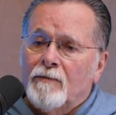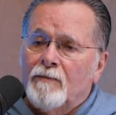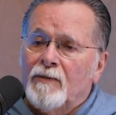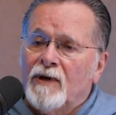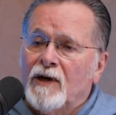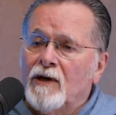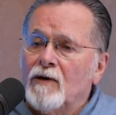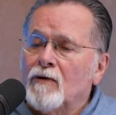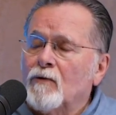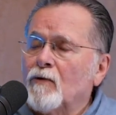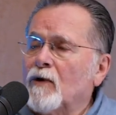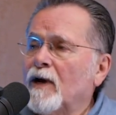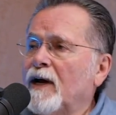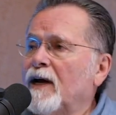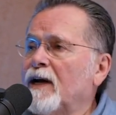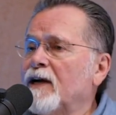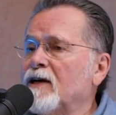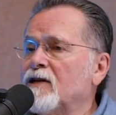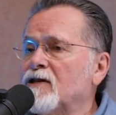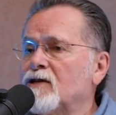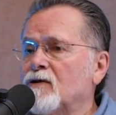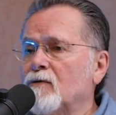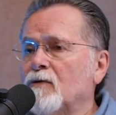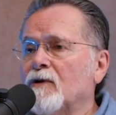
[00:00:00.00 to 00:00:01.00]
being
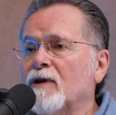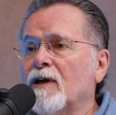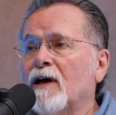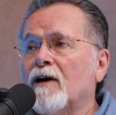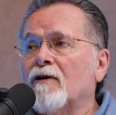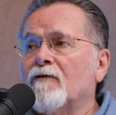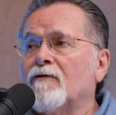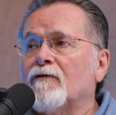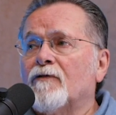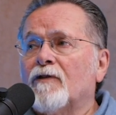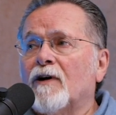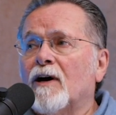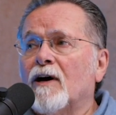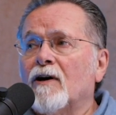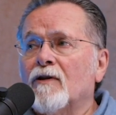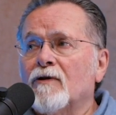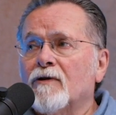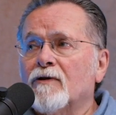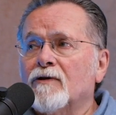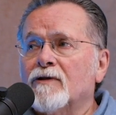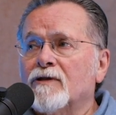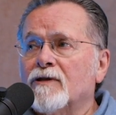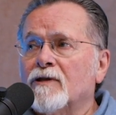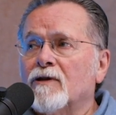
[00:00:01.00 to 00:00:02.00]
raised without
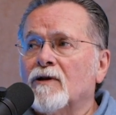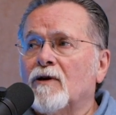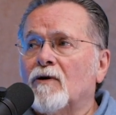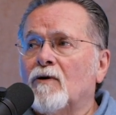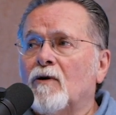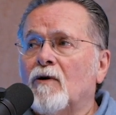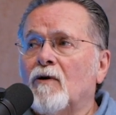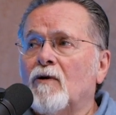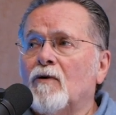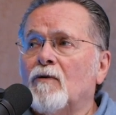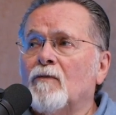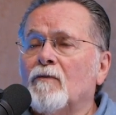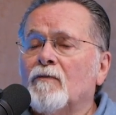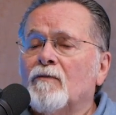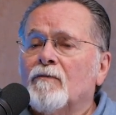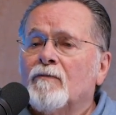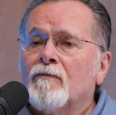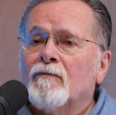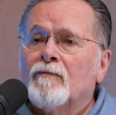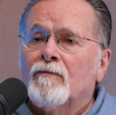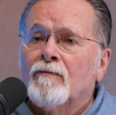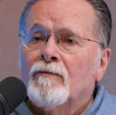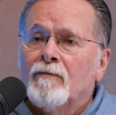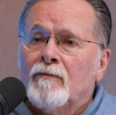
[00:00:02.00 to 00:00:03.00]
fathers in the home,
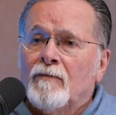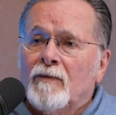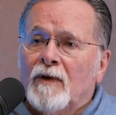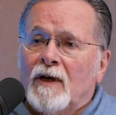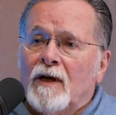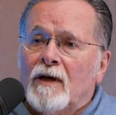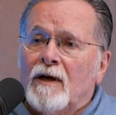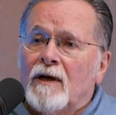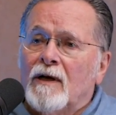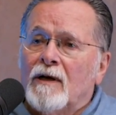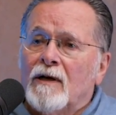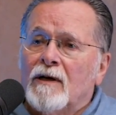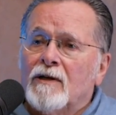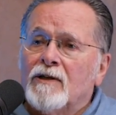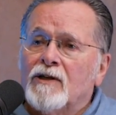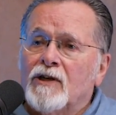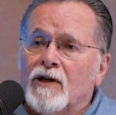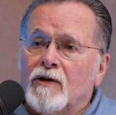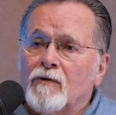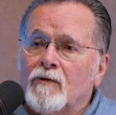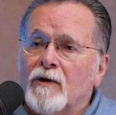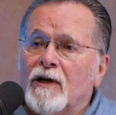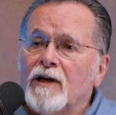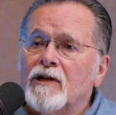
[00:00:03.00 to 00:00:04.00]
uh, a
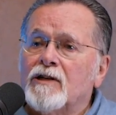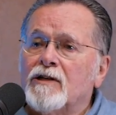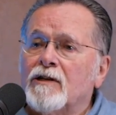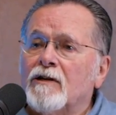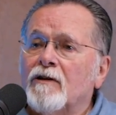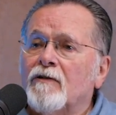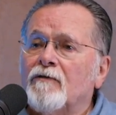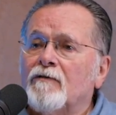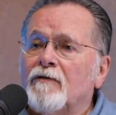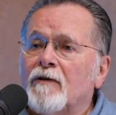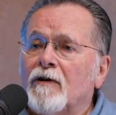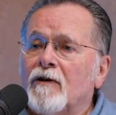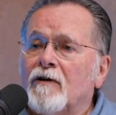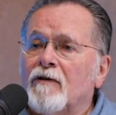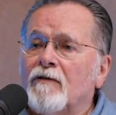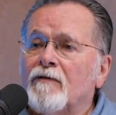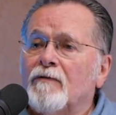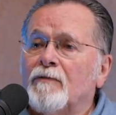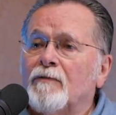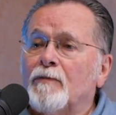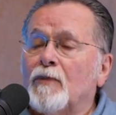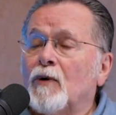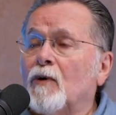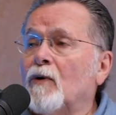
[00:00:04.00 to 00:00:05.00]
generation of,
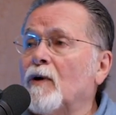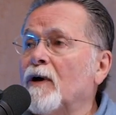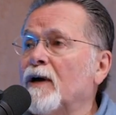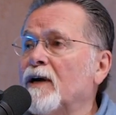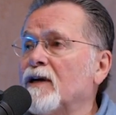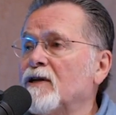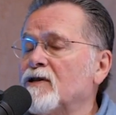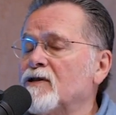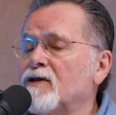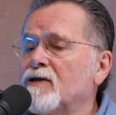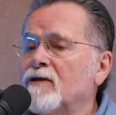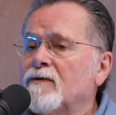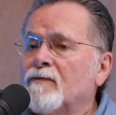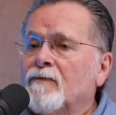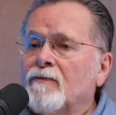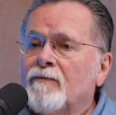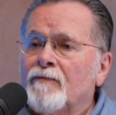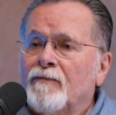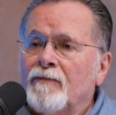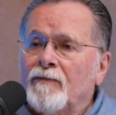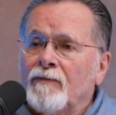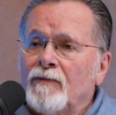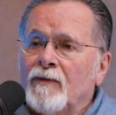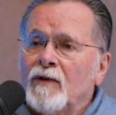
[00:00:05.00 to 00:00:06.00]
of boys
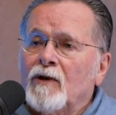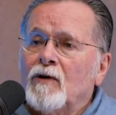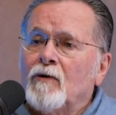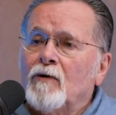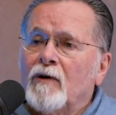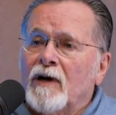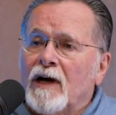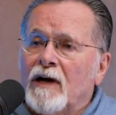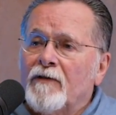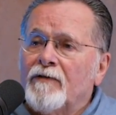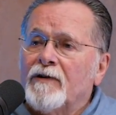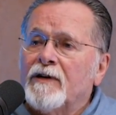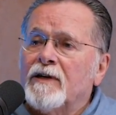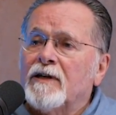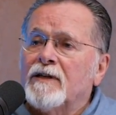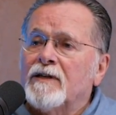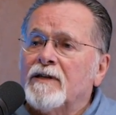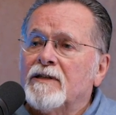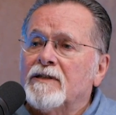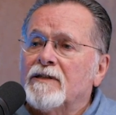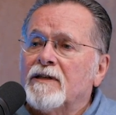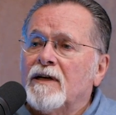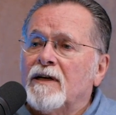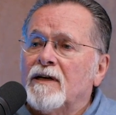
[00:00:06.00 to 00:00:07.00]
who are having a
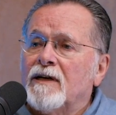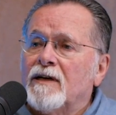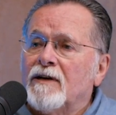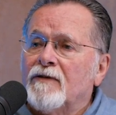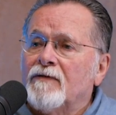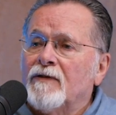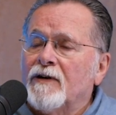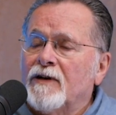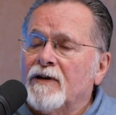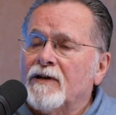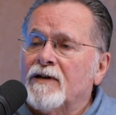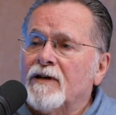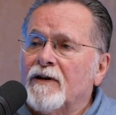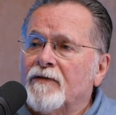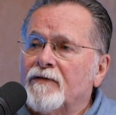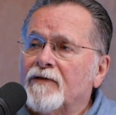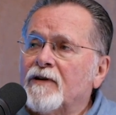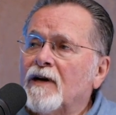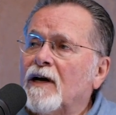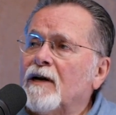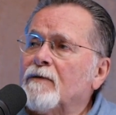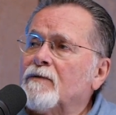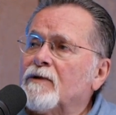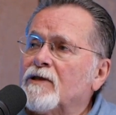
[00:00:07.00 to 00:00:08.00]
dis, very tough
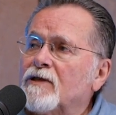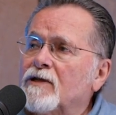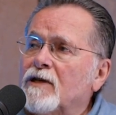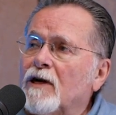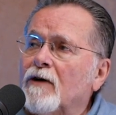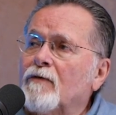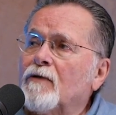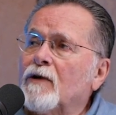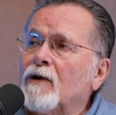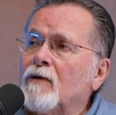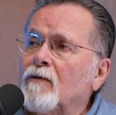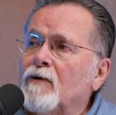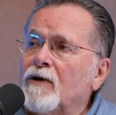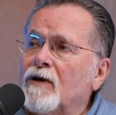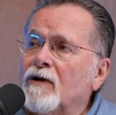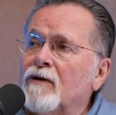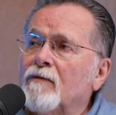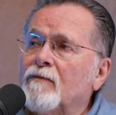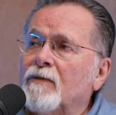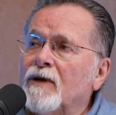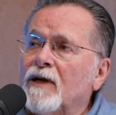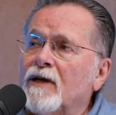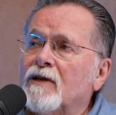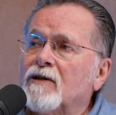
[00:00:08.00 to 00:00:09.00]
time discovering what
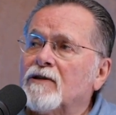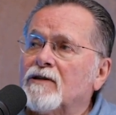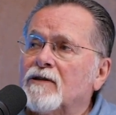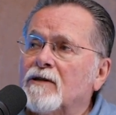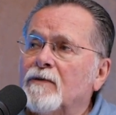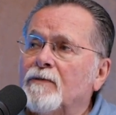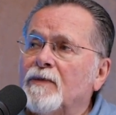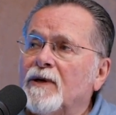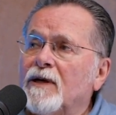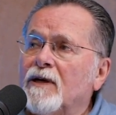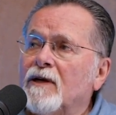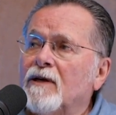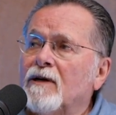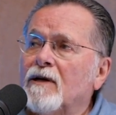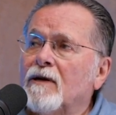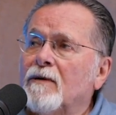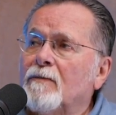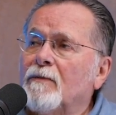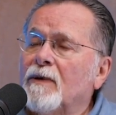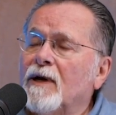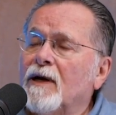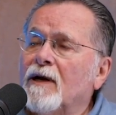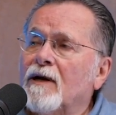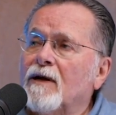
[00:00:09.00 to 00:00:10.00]
it means to be a
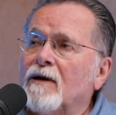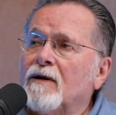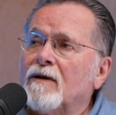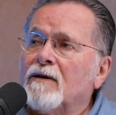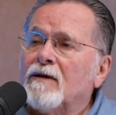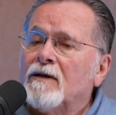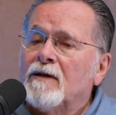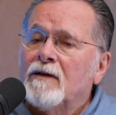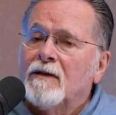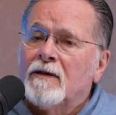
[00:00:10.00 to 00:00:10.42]
man.